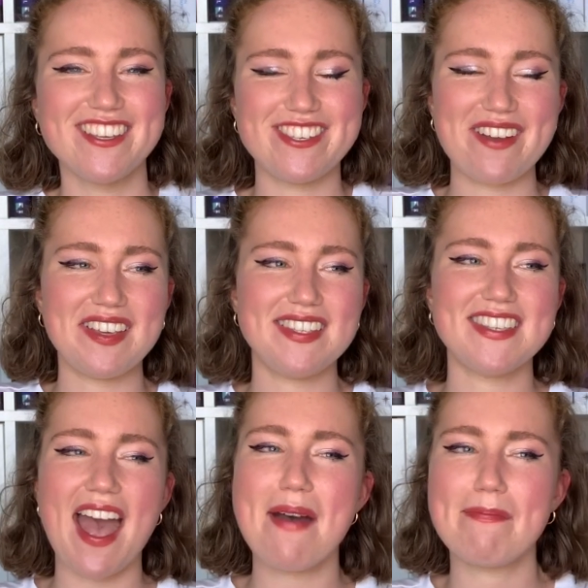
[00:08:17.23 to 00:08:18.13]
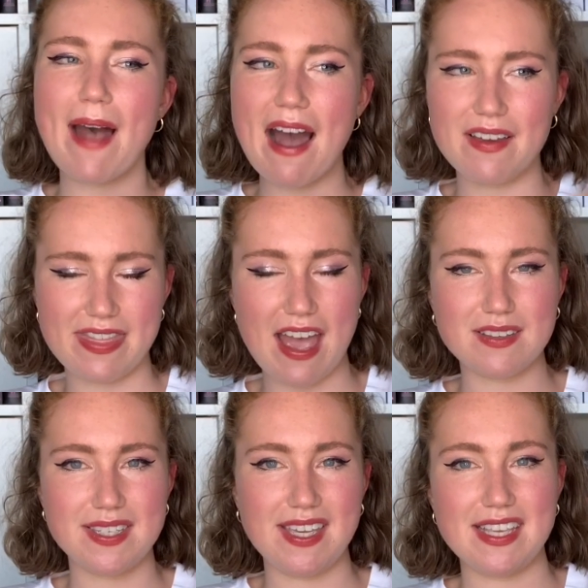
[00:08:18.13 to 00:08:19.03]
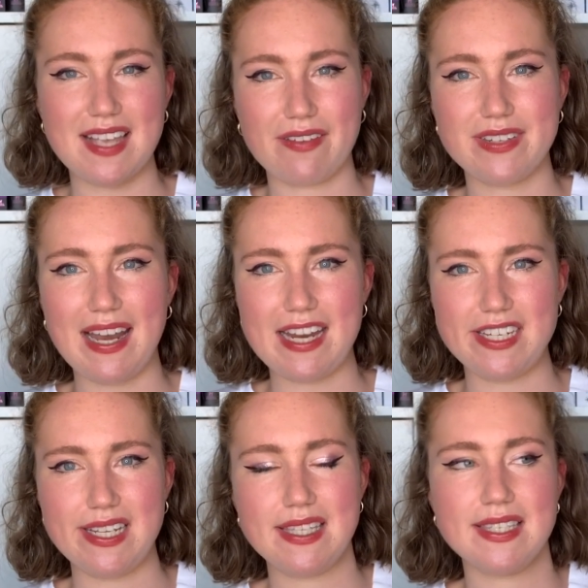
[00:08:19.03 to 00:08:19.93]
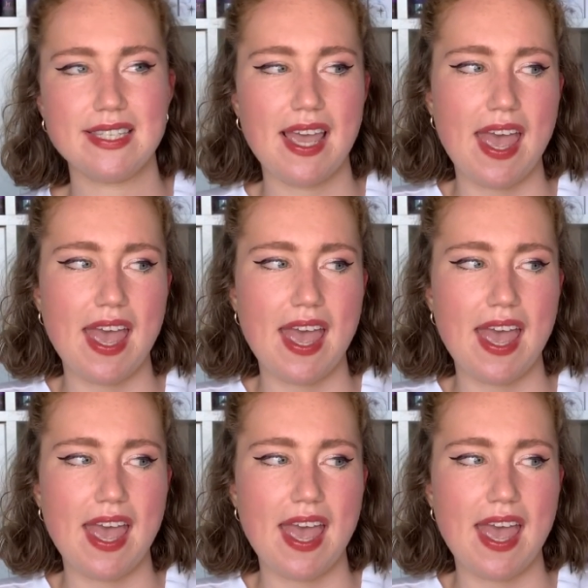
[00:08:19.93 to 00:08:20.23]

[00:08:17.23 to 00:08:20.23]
so it's set about a thousand years after Legends.